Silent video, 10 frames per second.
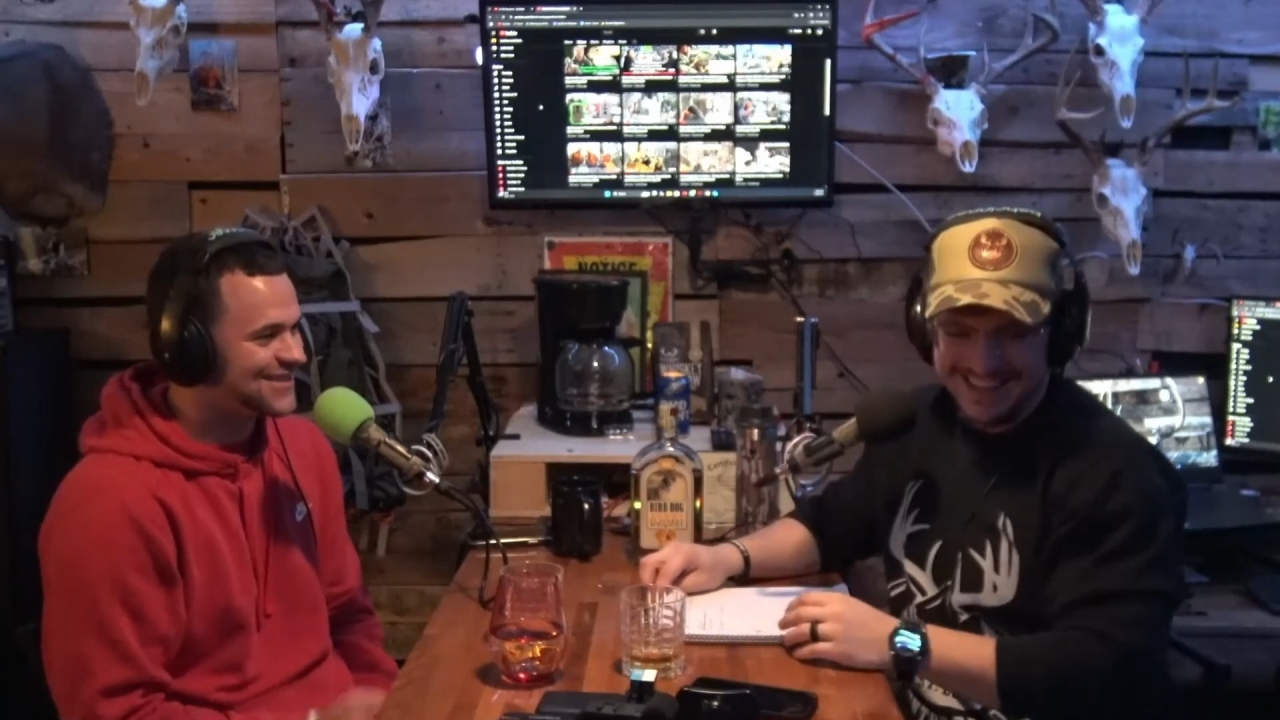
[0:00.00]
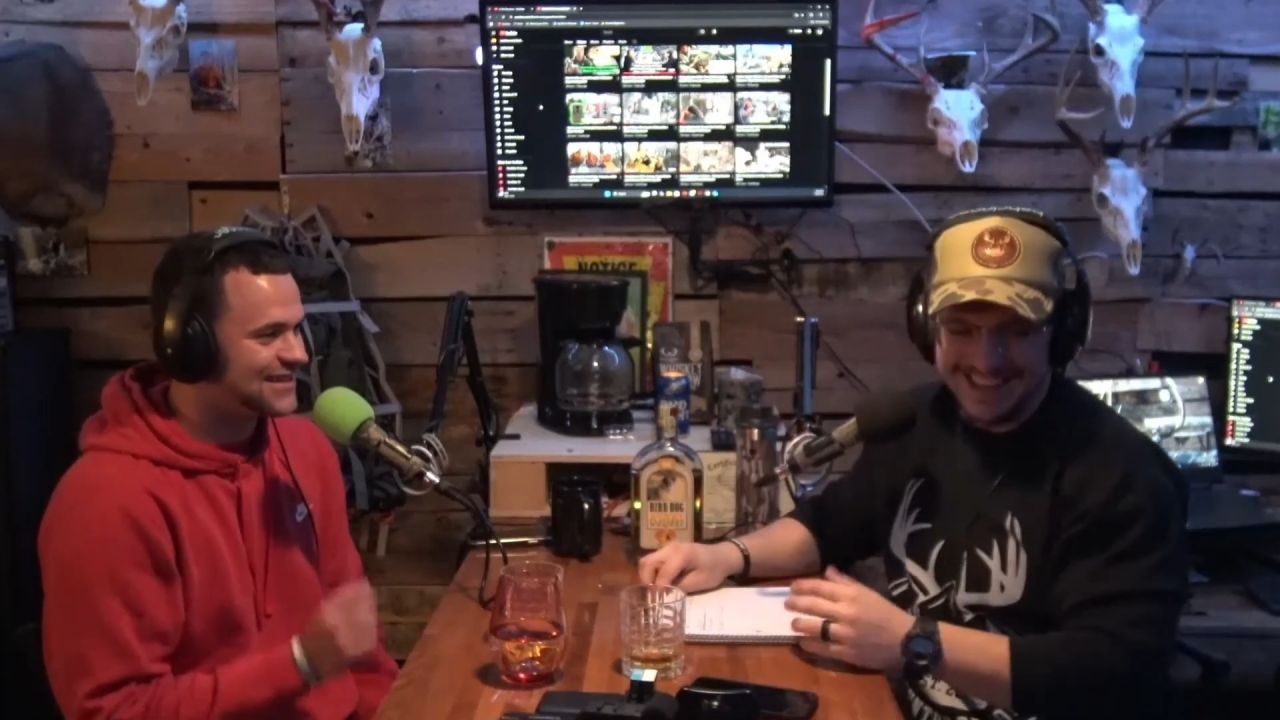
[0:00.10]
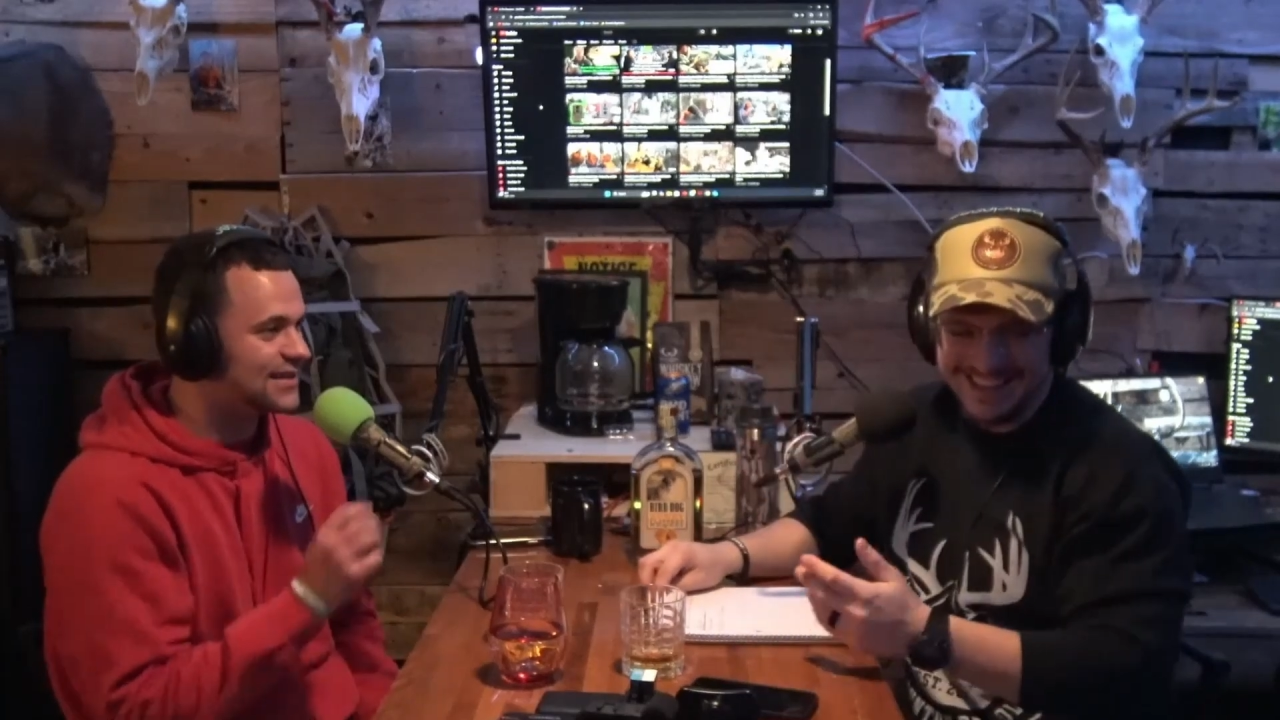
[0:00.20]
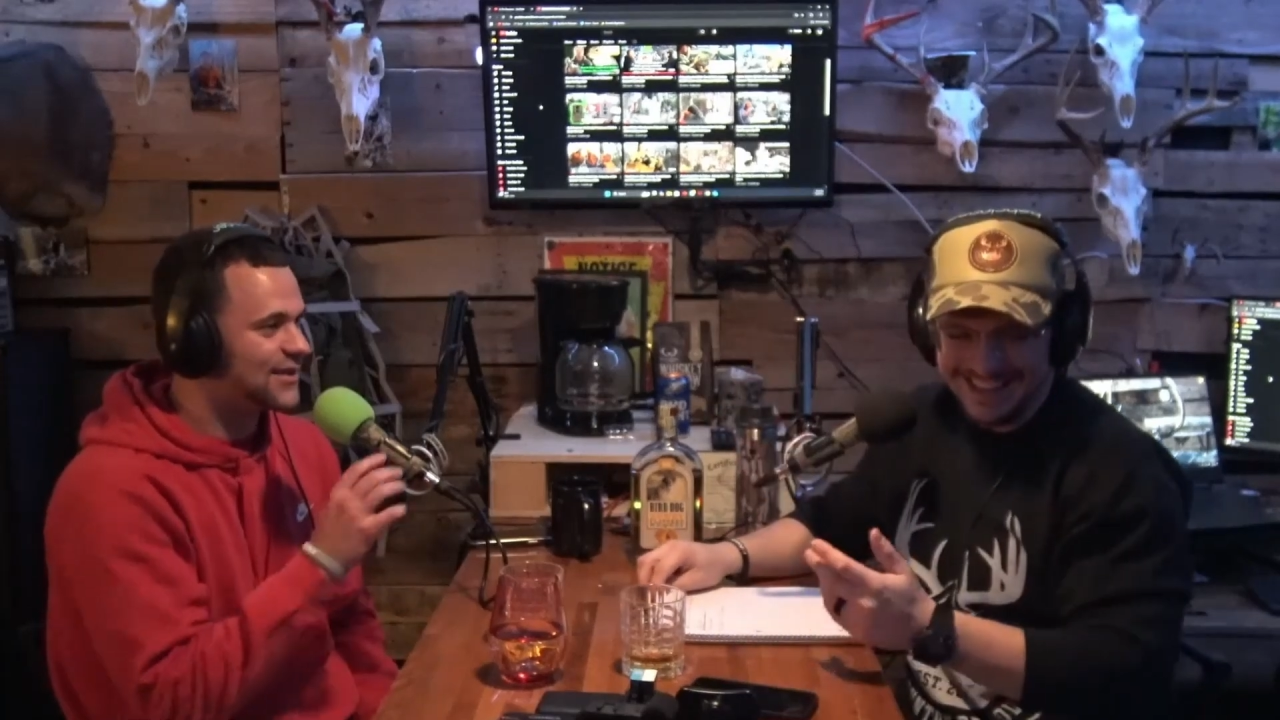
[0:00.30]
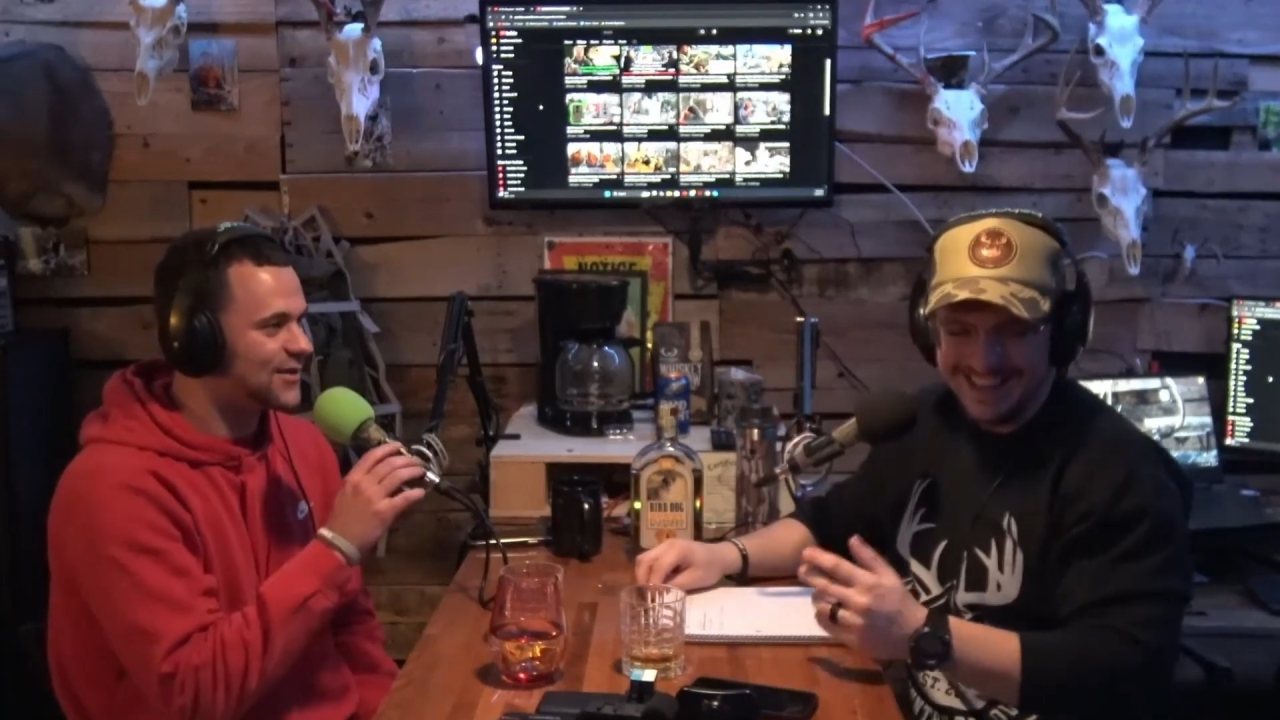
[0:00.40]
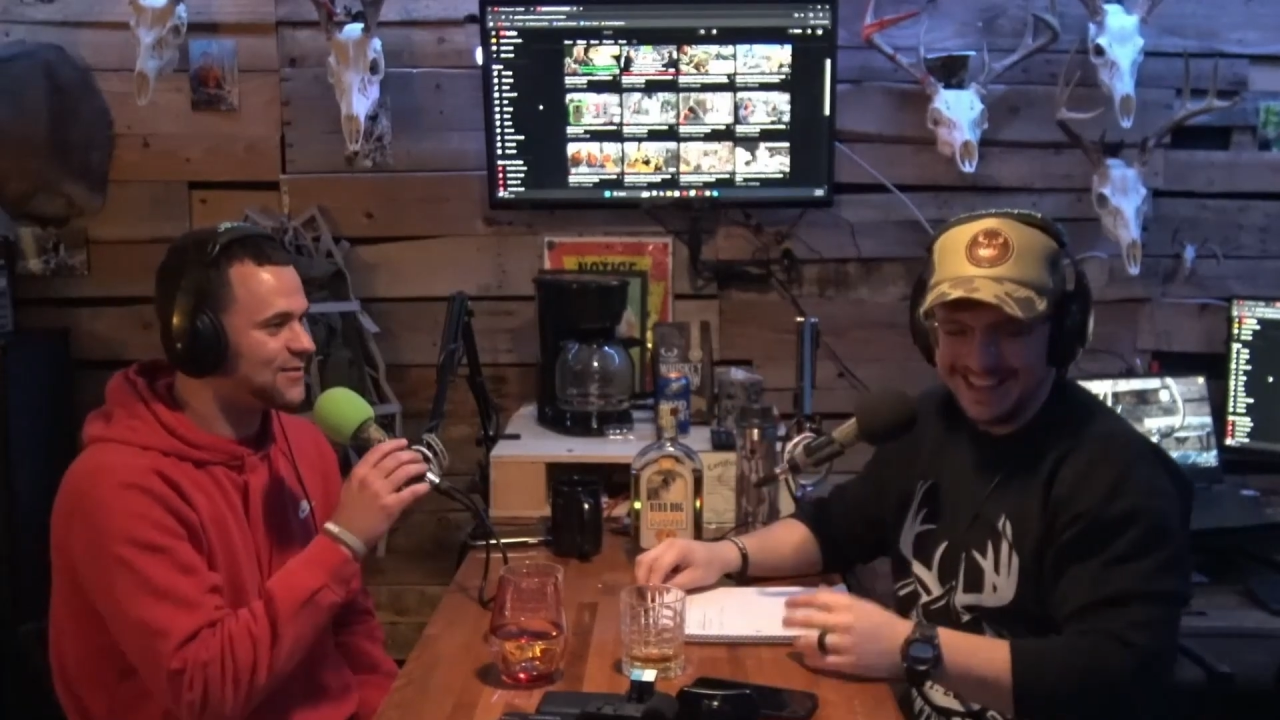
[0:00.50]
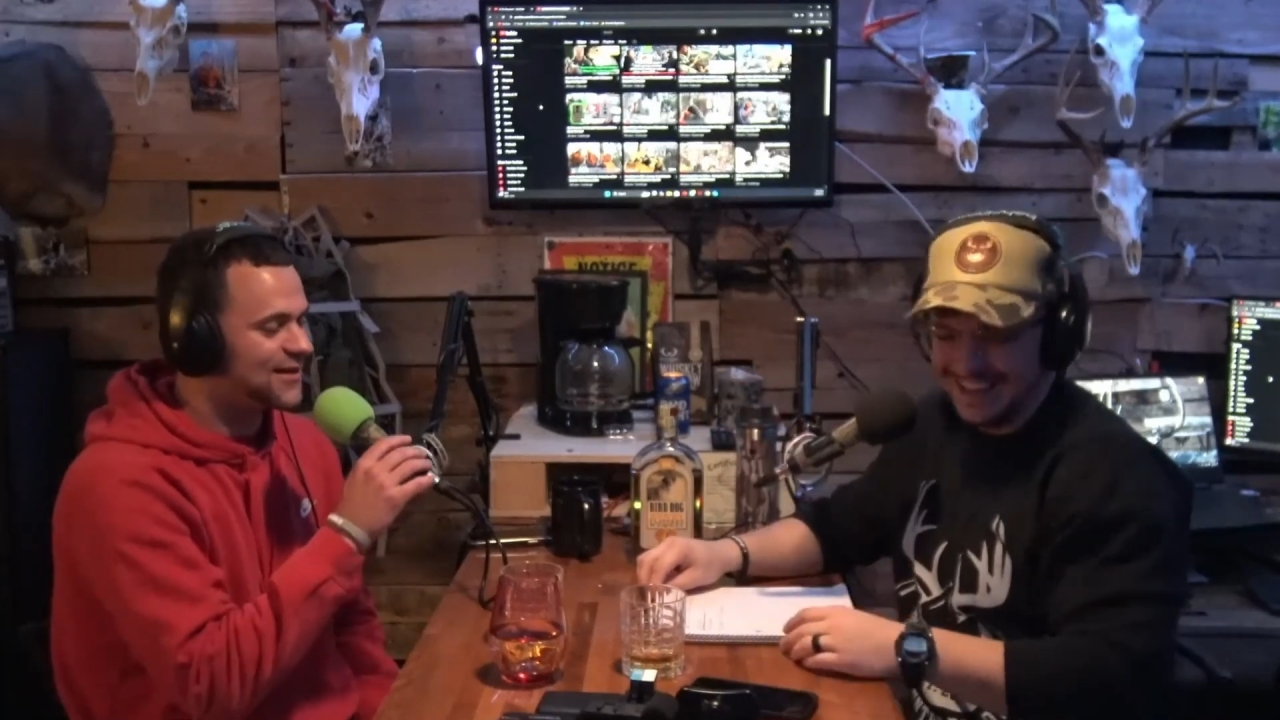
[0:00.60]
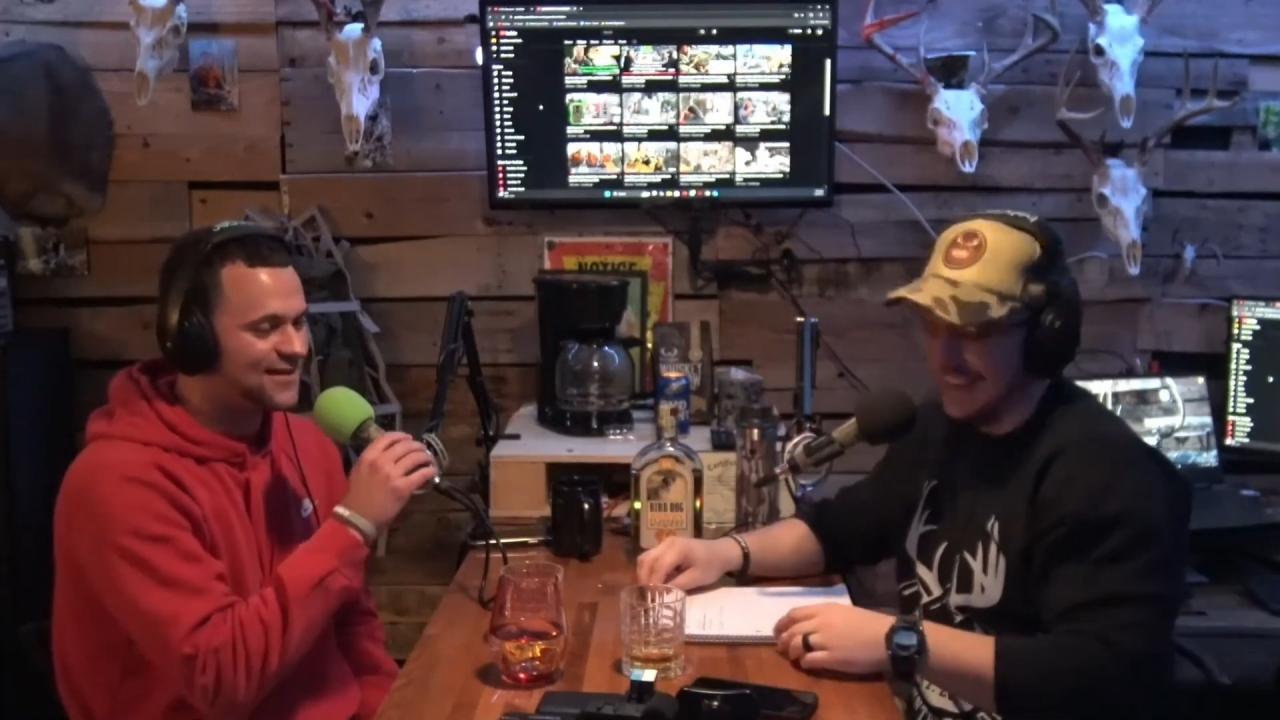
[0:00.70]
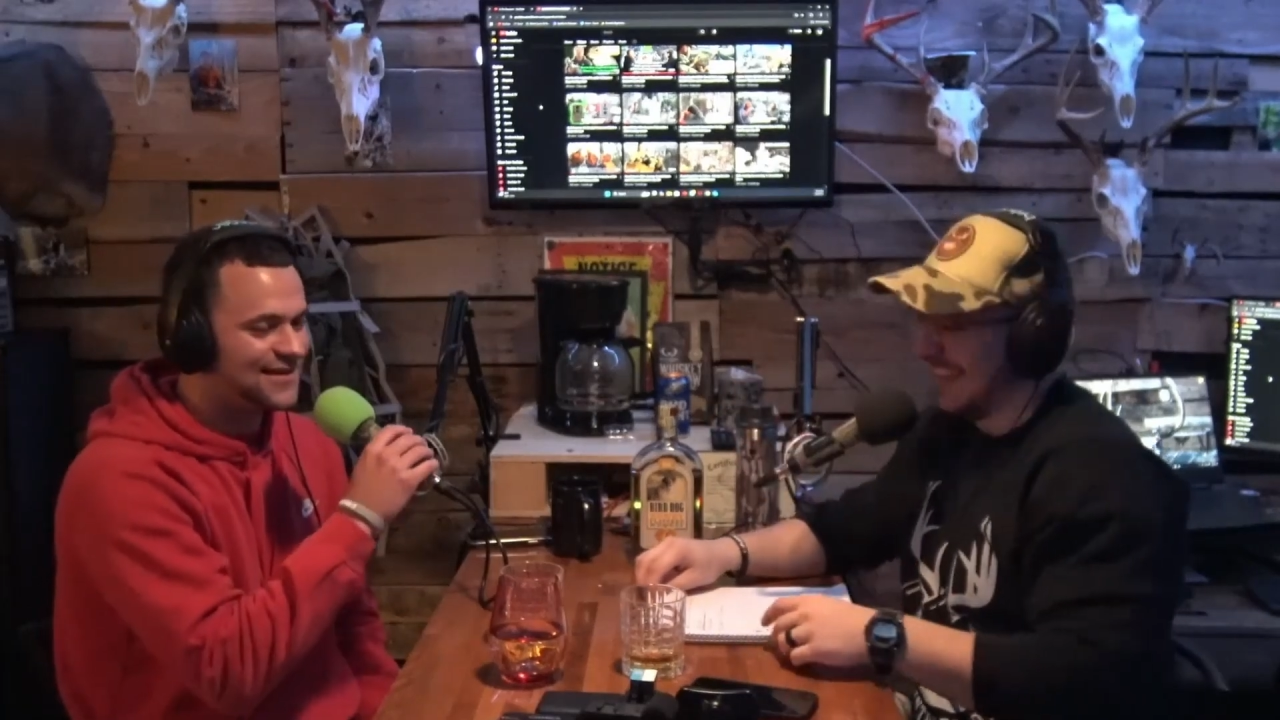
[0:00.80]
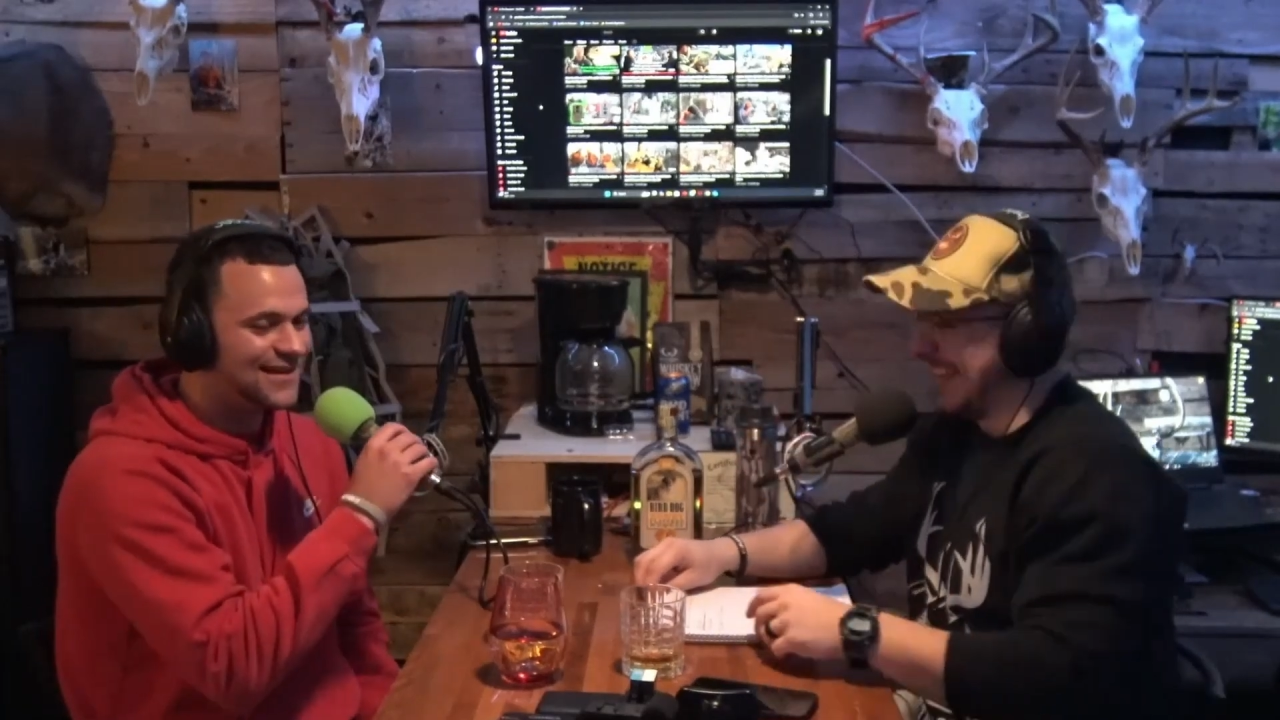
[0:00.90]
and you know, here we are.